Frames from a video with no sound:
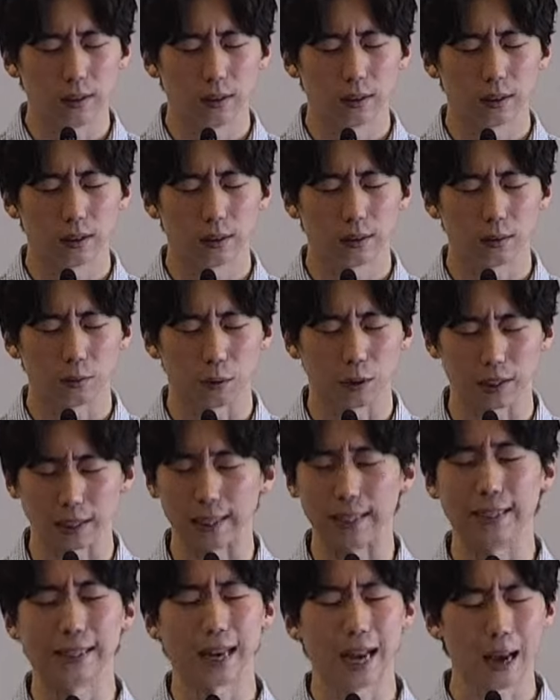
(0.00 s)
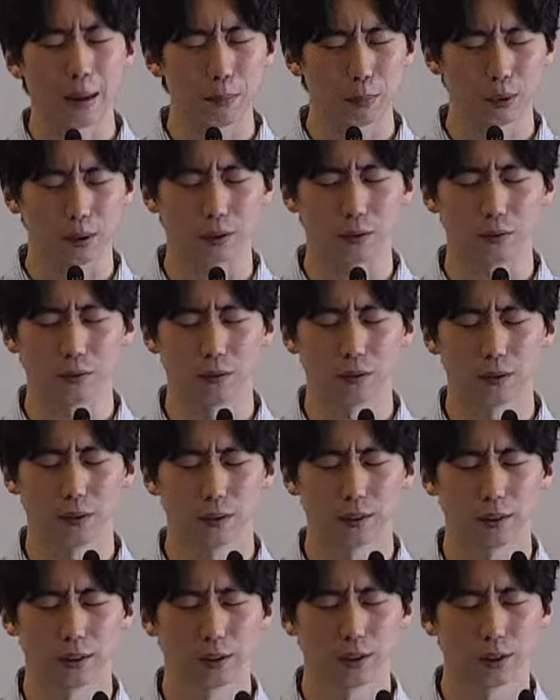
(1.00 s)
was the example of
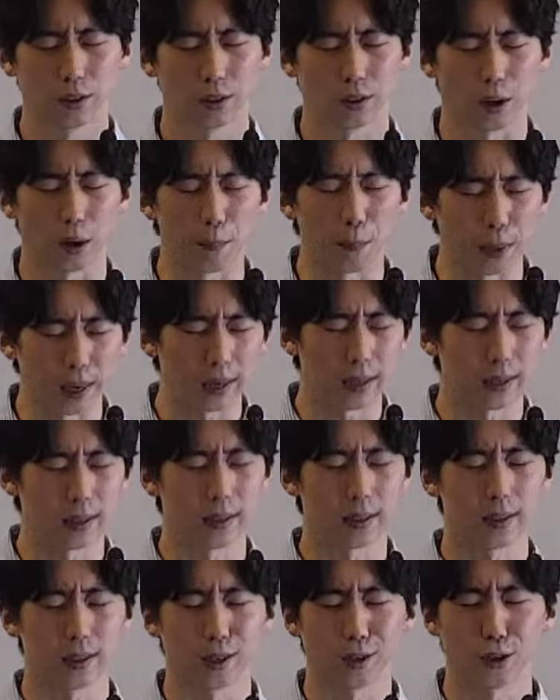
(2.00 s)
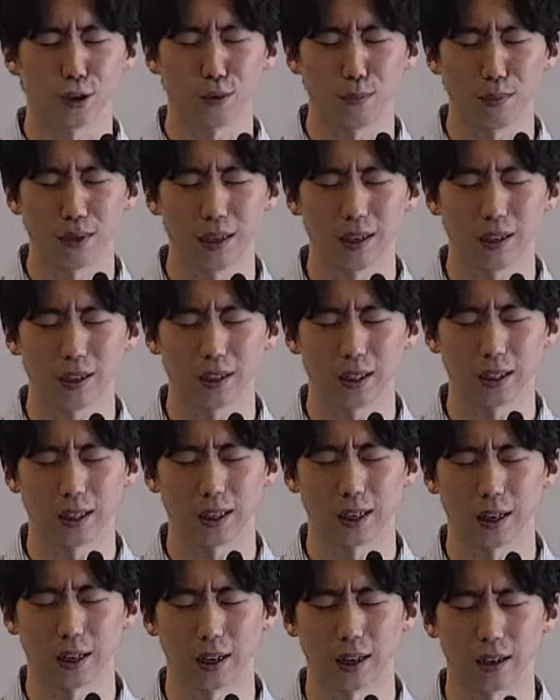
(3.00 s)
obedience and humility and,
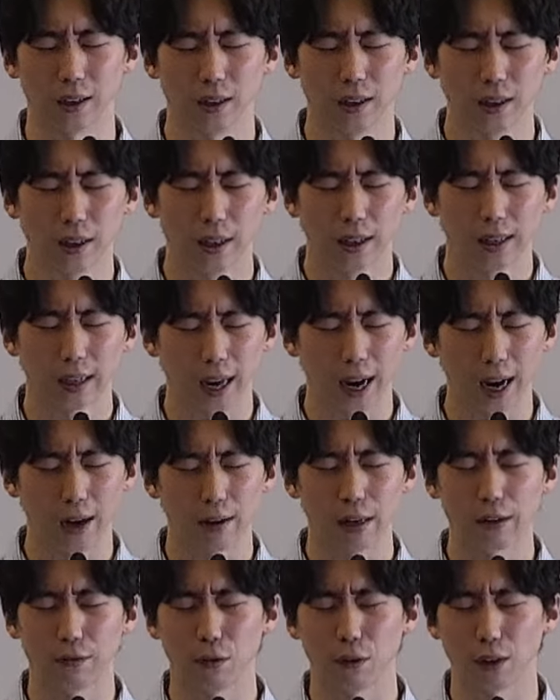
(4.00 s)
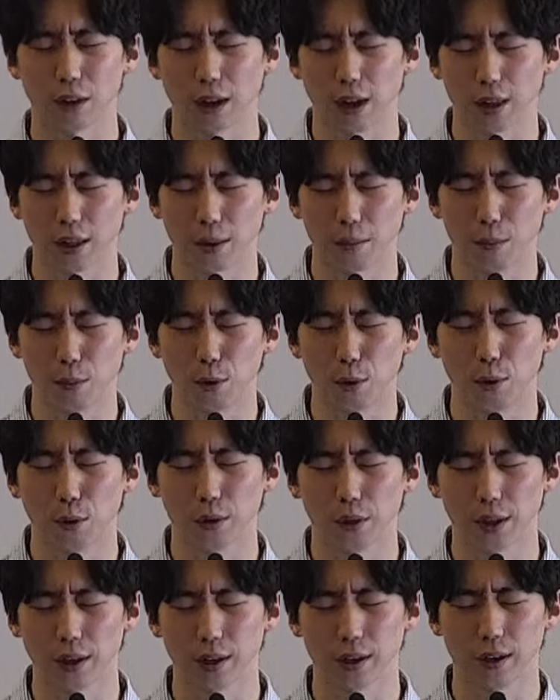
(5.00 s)
and caring for the other more
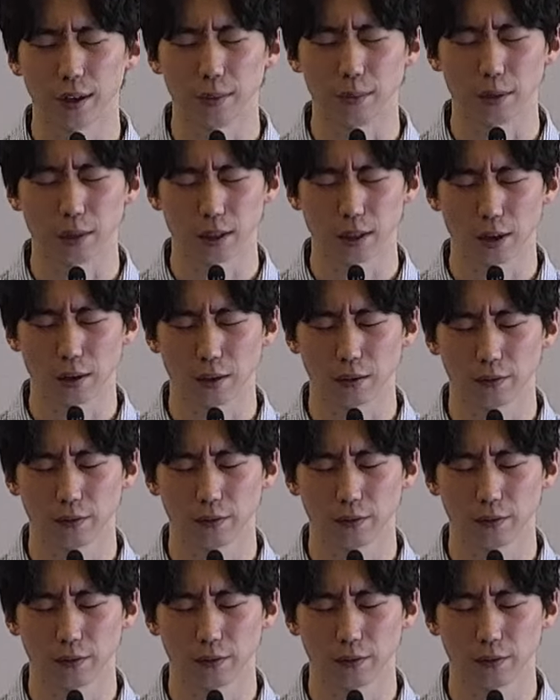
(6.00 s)
than himself.